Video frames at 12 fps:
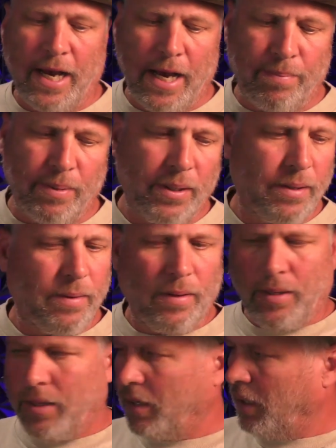happened
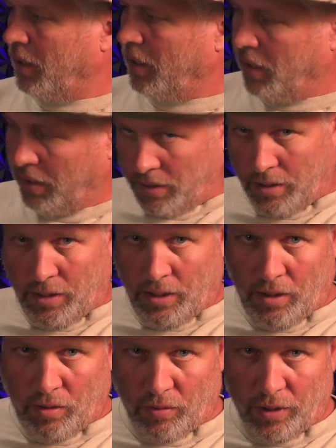
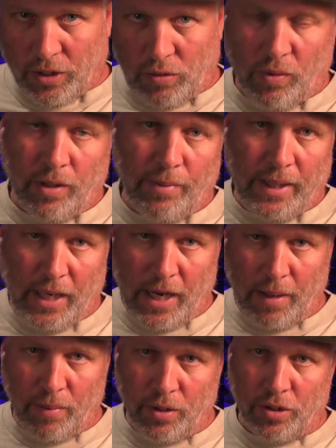was one of my
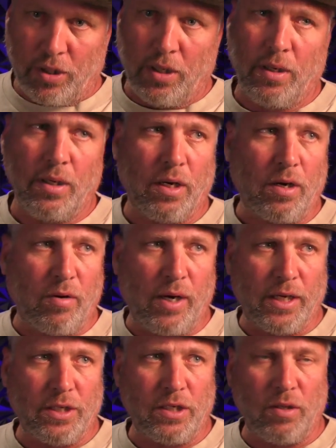neighbors
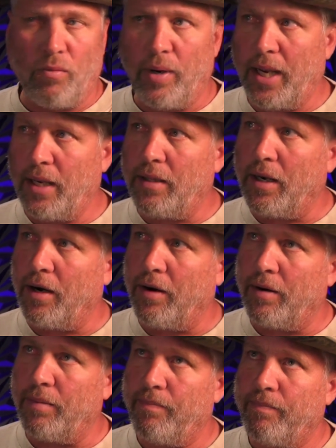across the way
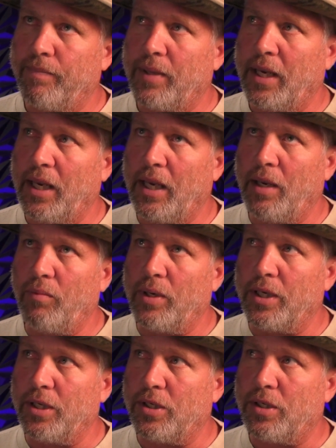there, he
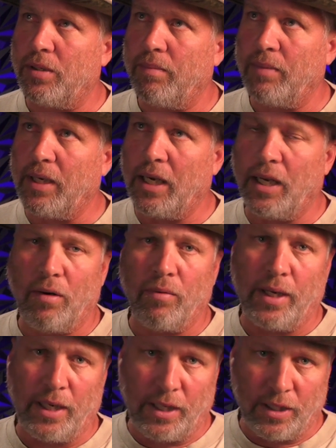was getting
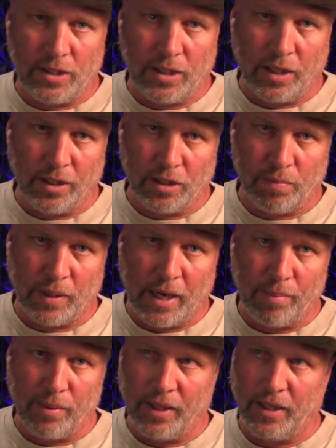ready to sell his
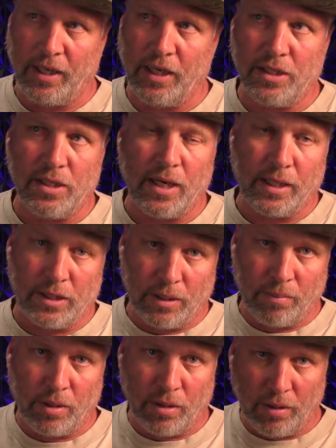property, and he's got
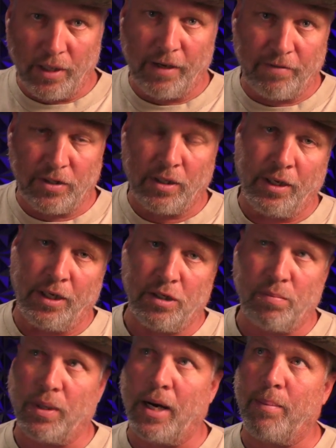some cliffs on his
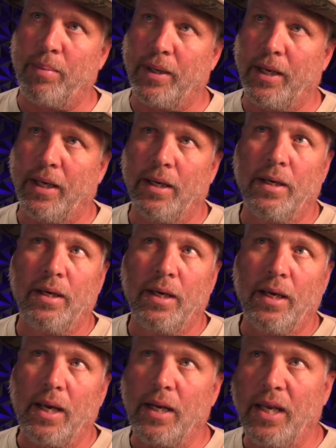property,
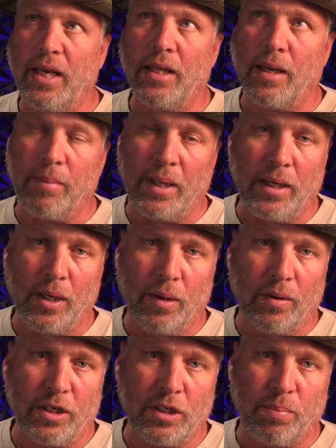and he let me
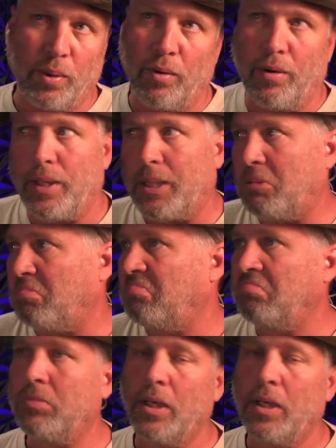go explore, and